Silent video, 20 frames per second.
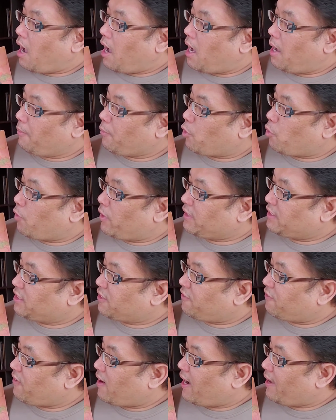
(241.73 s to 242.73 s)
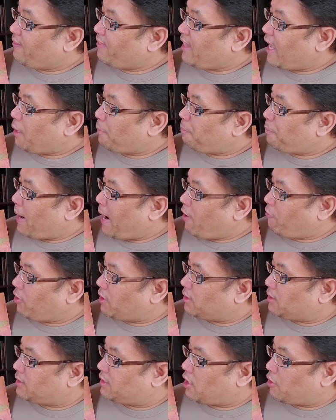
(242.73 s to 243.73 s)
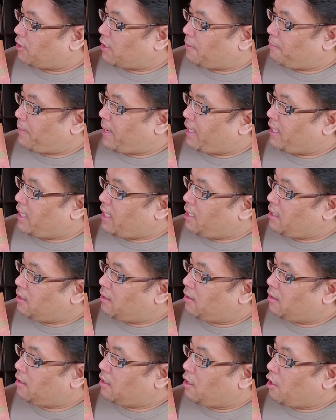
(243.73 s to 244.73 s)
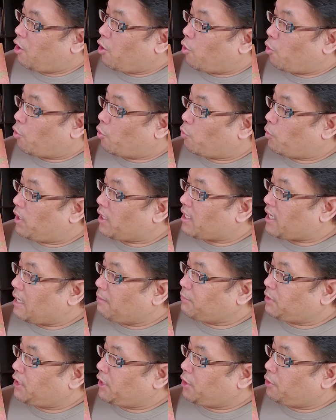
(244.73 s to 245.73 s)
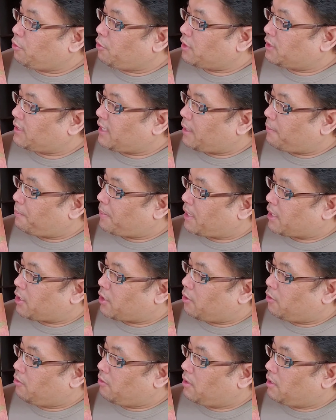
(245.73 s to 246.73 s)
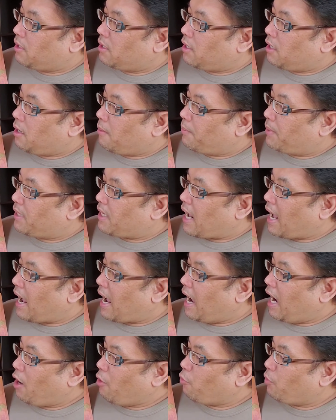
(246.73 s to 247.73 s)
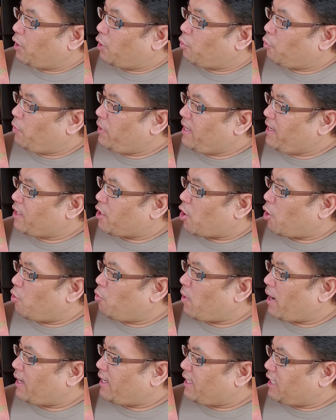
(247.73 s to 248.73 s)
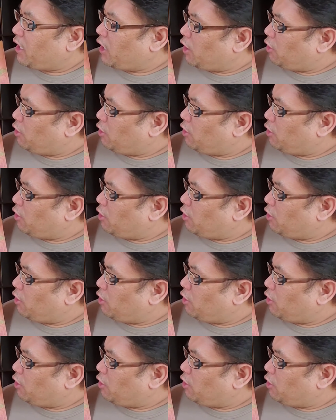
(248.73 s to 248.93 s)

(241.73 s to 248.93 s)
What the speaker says: I'm going to find that pirate, shouted Maggie. We'll come too, said Paco. But how will we know what he